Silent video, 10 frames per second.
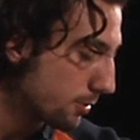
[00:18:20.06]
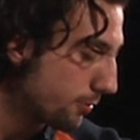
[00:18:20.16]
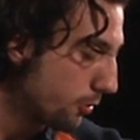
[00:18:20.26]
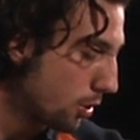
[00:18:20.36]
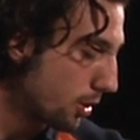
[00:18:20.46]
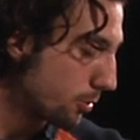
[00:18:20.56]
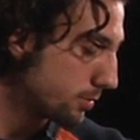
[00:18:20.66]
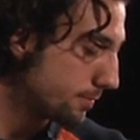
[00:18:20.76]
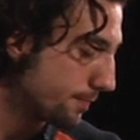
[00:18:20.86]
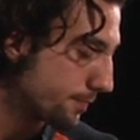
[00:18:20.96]
out
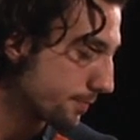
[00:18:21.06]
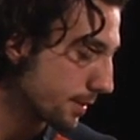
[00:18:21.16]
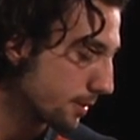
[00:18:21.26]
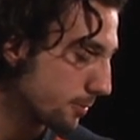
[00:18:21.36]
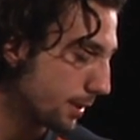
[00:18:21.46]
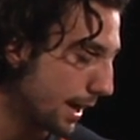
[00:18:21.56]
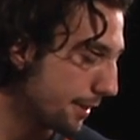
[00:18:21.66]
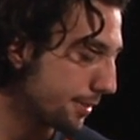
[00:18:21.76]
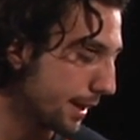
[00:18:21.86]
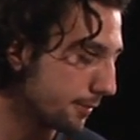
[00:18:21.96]
four, what
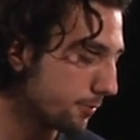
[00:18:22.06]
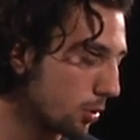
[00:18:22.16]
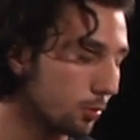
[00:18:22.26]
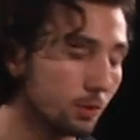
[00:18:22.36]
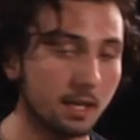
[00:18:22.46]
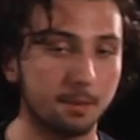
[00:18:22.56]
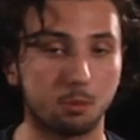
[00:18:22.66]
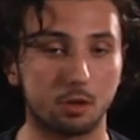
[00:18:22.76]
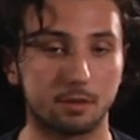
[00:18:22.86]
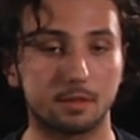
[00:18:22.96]
I think, four really
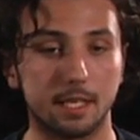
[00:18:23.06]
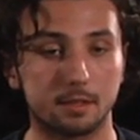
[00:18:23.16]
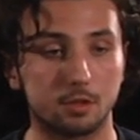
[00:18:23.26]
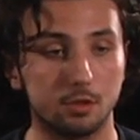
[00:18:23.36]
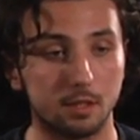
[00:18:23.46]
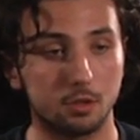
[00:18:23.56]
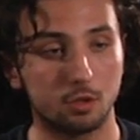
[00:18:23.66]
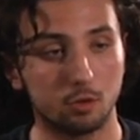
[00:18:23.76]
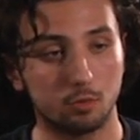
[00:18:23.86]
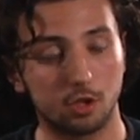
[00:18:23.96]
important things you need to
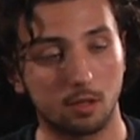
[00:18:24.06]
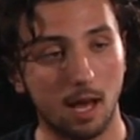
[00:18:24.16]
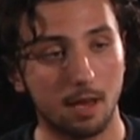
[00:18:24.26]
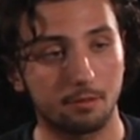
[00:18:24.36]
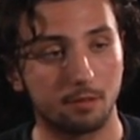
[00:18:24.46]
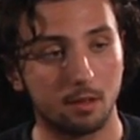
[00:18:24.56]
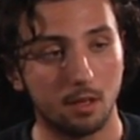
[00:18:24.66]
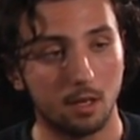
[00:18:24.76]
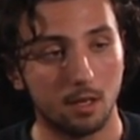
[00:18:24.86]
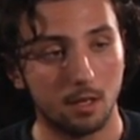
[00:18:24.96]
do with your life
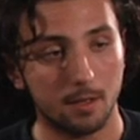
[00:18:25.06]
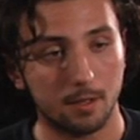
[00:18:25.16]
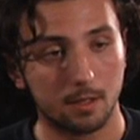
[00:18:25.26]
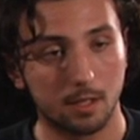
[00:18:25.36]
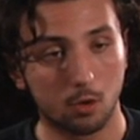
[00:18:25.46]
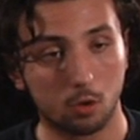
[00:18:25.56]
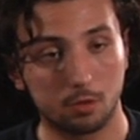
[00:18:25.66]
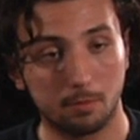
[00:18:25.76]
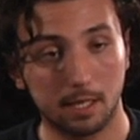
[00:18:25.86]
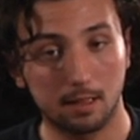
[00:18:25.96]
in order
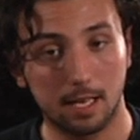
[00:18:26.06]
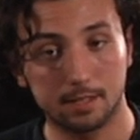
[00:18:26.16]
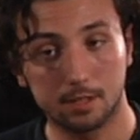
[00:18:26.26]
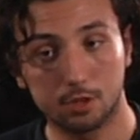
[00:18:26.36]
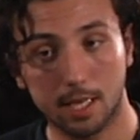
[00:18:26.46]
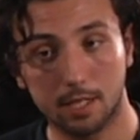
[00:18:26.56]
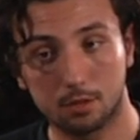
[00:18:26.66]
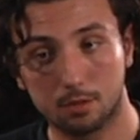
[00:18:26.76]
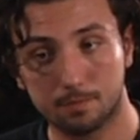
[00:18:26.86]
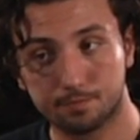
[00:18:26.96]
to make a lasting change.